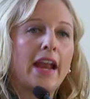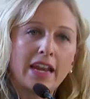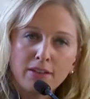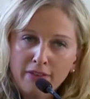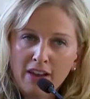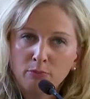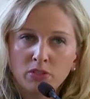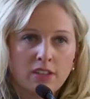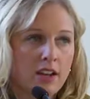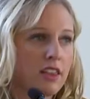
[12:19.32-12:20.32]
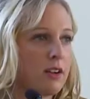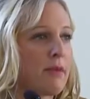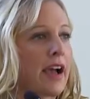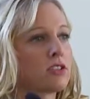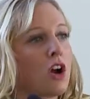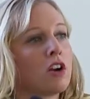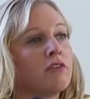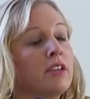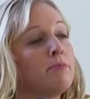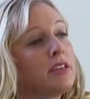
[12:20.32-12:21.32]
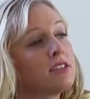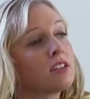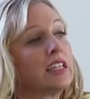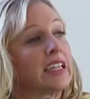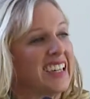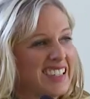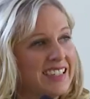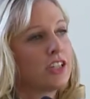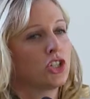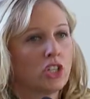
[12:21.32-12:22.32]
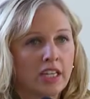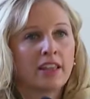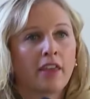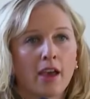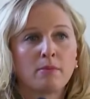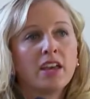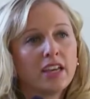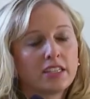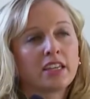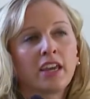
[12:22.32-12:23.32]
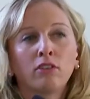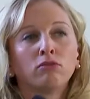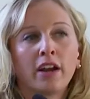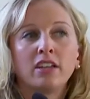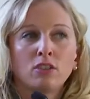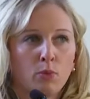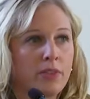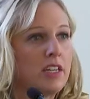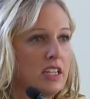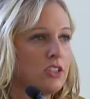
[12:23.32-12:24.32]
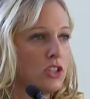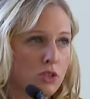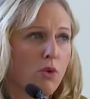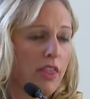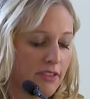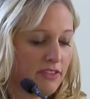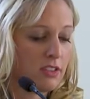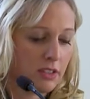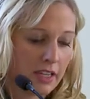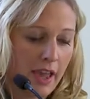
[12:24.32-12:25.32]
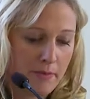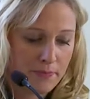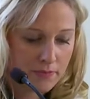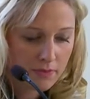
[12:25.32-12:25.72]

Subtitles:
85% of their max heart rate, basically conditioning them to get ready to what they need to do on the field again.